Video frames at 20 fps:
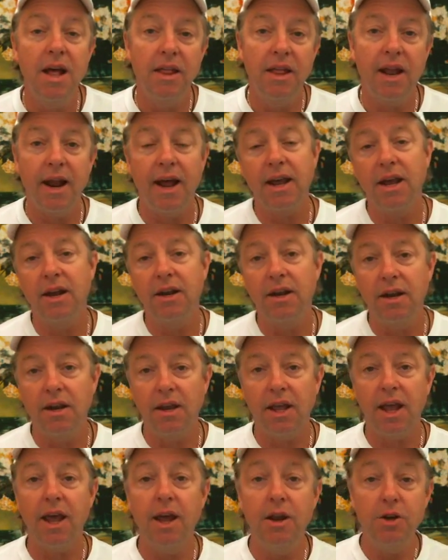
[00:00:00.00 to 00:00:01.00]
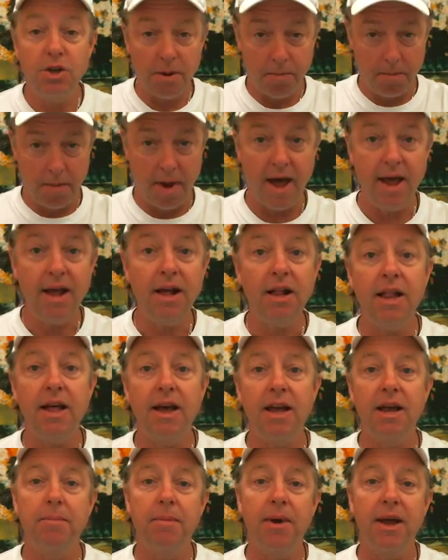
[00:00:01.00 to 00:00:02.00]
that I could engage my
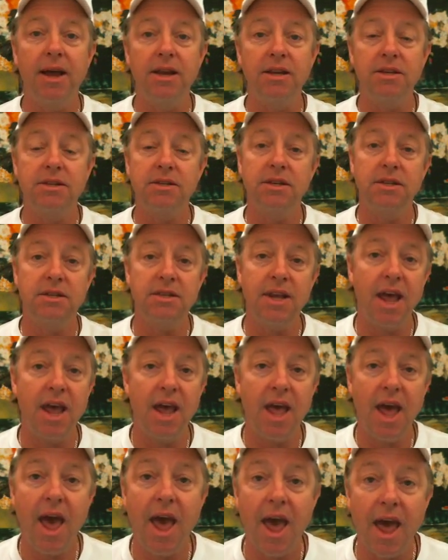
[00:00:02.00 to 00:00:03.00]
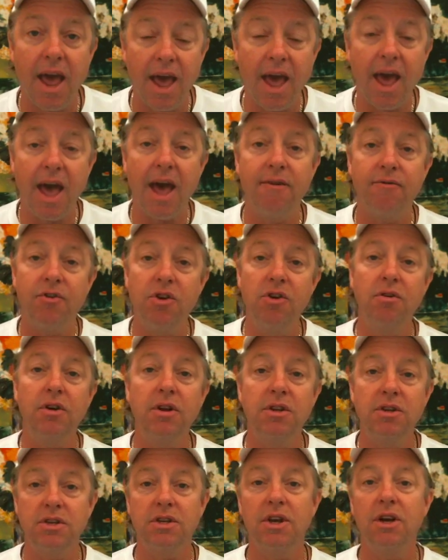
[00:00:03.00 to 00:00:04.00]
client base to say, hey, have you
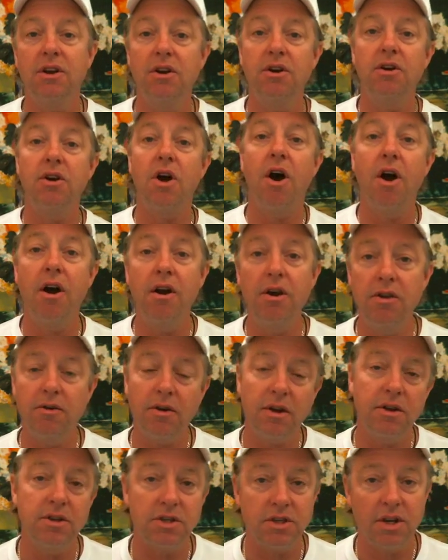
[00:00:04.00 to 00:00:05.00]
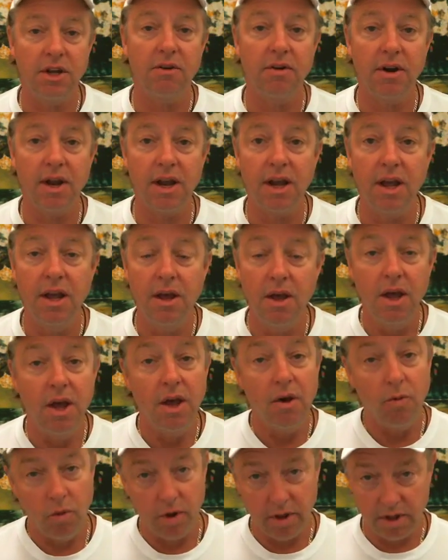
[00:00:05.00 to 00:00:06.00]
considered, are you considering
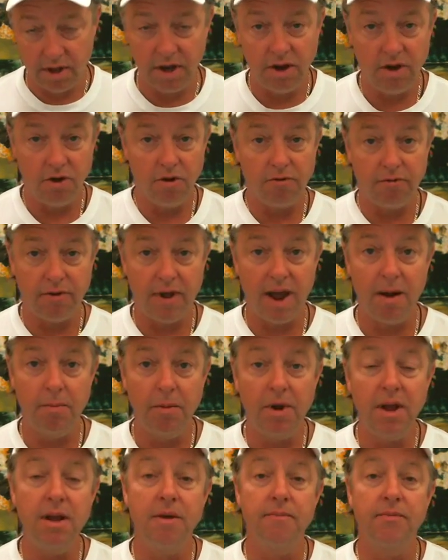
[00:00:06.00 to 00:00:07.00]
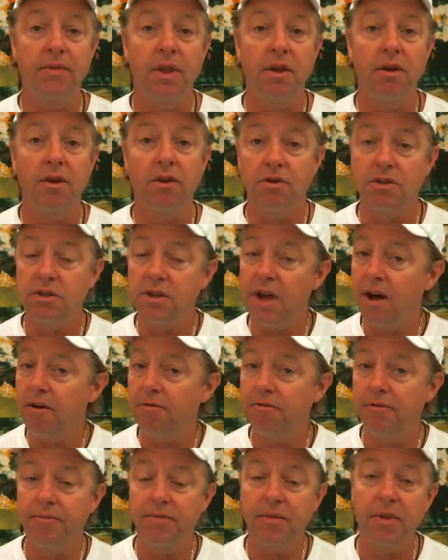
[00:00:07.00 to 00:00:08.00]
within your family,
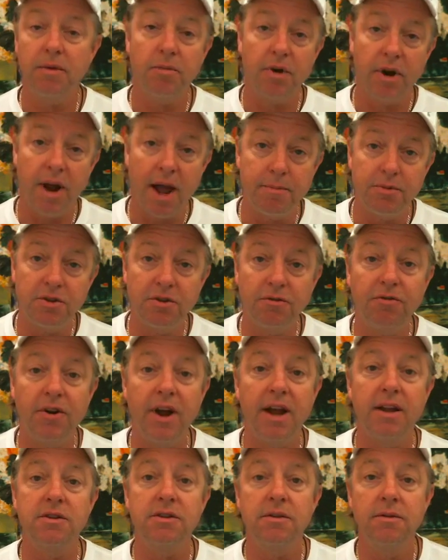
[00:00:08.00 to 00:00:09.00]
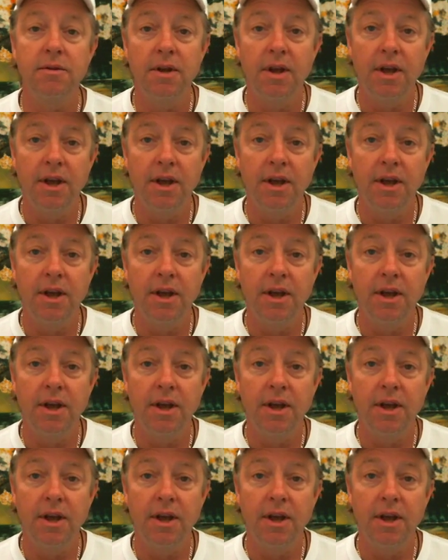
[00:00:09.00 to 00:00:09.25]
yourself, perhaps your friends,